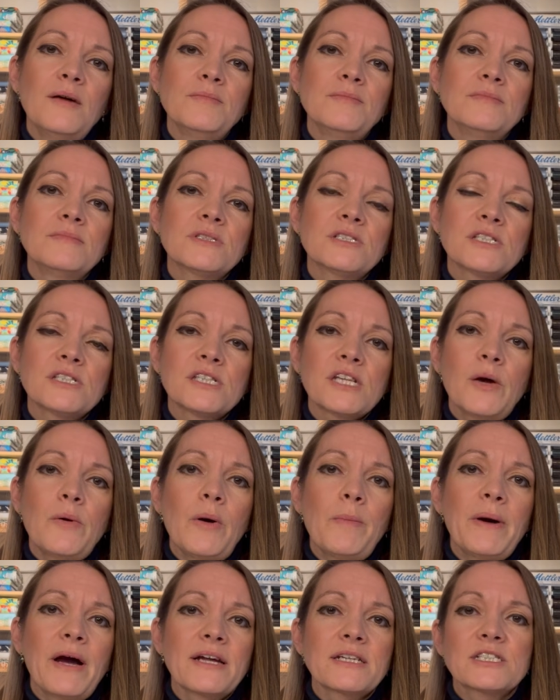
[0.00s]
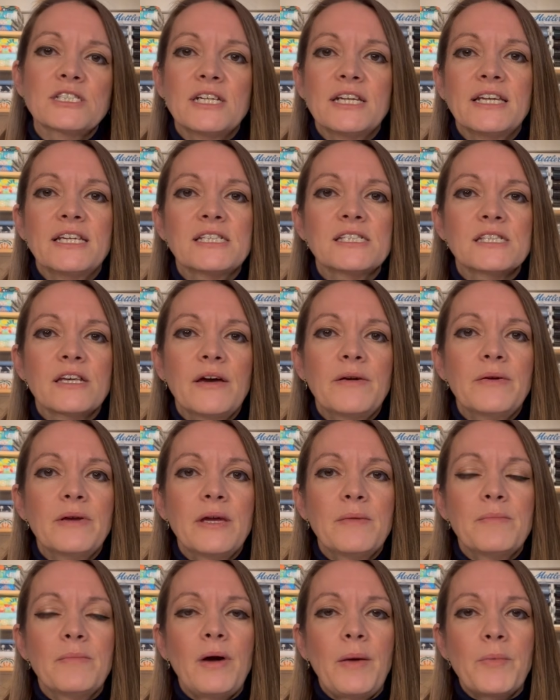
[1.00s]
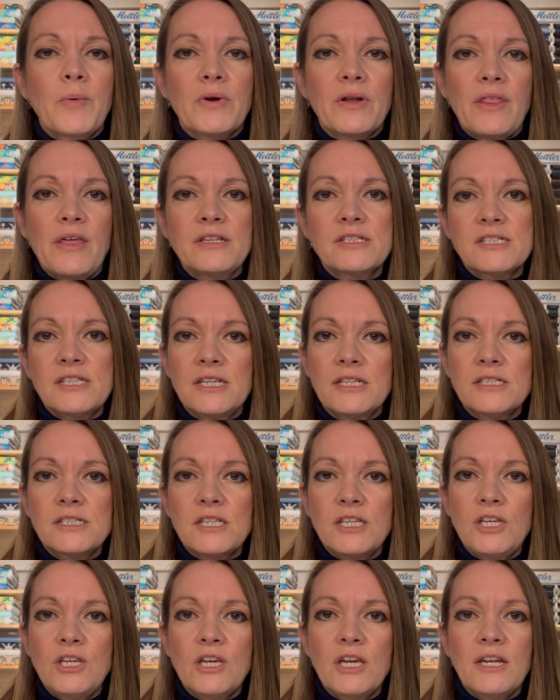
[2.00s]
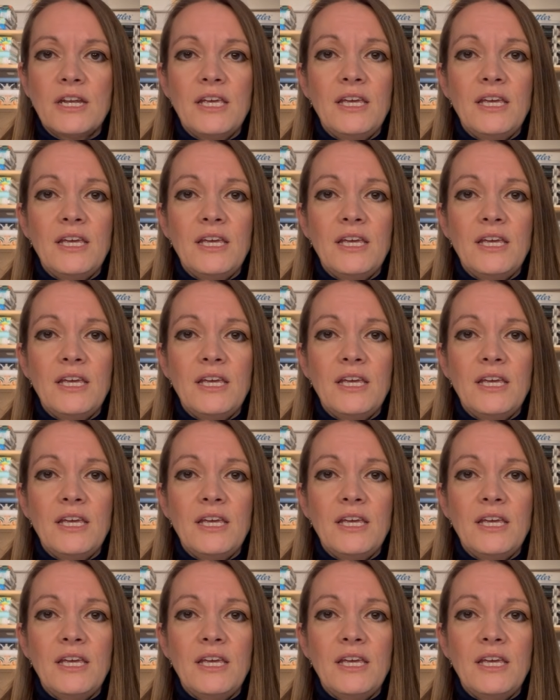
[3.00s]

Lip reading: to sew up actually. So it might be one of those things that you could